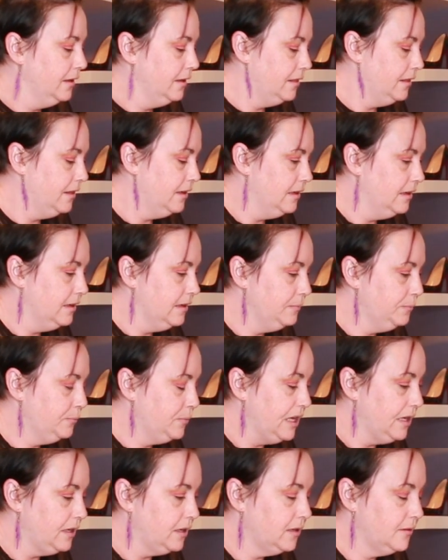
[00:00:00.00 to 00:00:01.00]
the
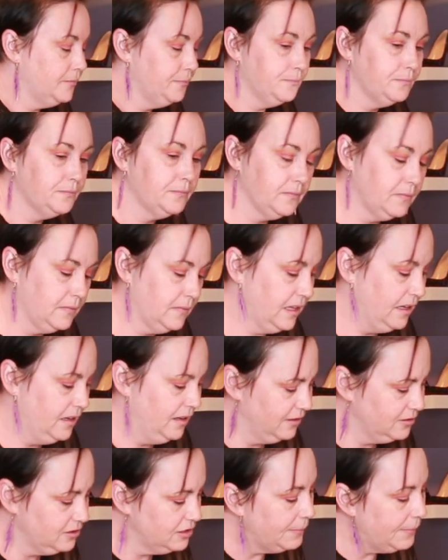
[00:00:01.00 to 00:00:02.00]
pink.
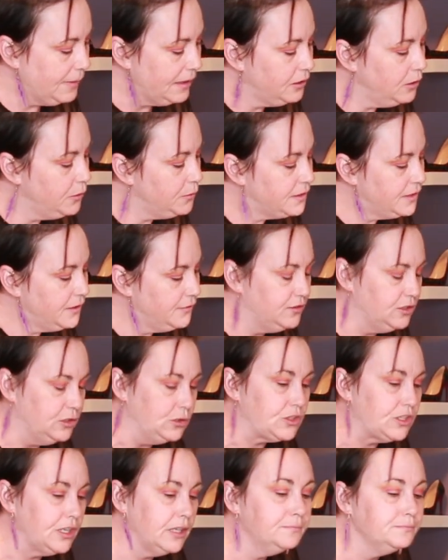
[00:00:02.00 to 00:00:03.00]
So I might go with the
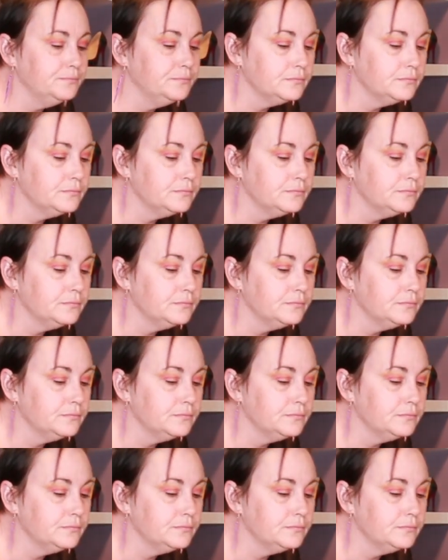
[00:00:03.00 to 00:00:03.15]
fuchsia.